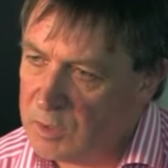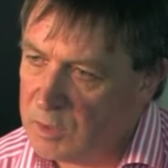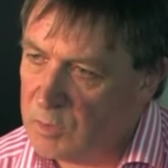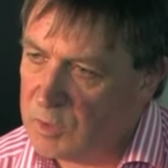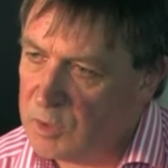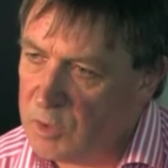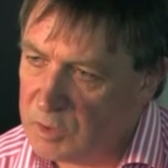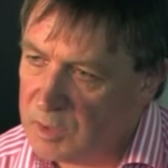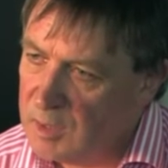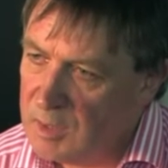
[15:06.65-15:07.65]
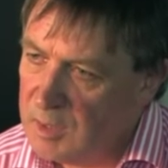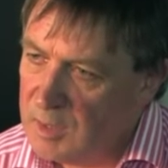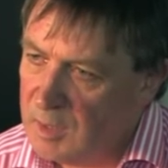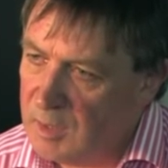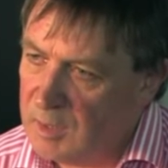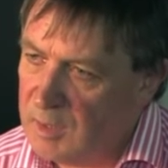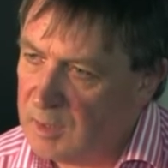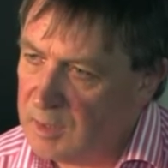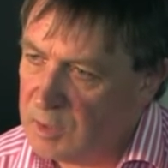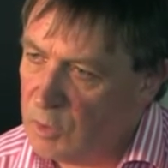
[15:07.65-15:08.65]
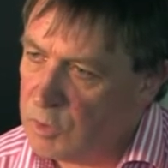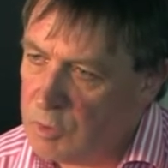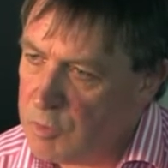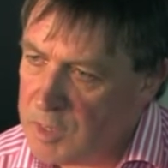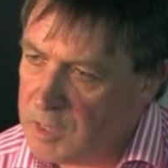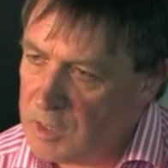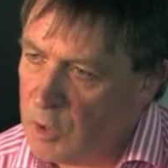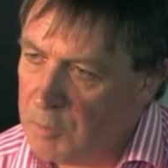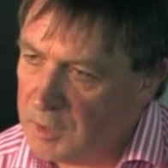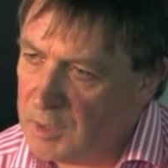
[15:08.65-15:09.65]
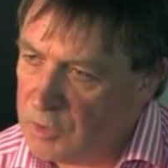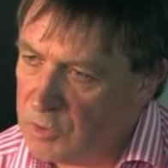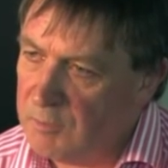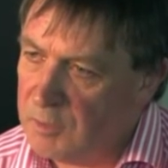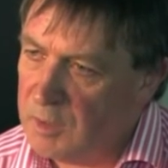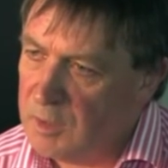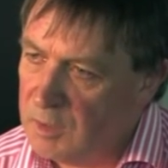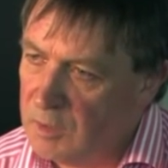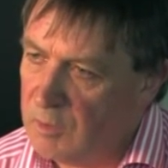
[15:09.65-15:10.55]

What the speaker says: So it's not socioeconomically driven,